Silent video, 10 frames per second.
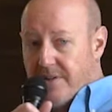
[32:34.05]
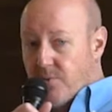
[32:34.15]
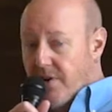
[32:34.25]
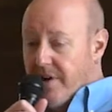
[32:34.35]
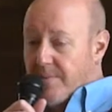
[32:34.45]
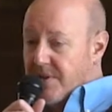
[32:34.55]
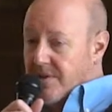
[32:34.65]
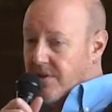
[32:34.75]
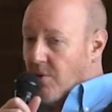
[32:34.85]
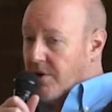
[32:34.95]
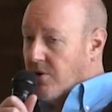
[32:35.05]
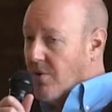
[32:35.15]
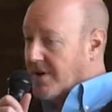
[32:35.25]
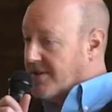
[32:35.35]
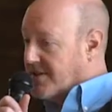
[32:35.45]
It's really up to you what you
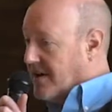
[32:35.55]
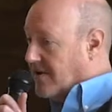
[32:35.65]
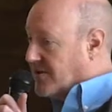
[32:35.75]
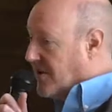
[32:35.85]
want to sell.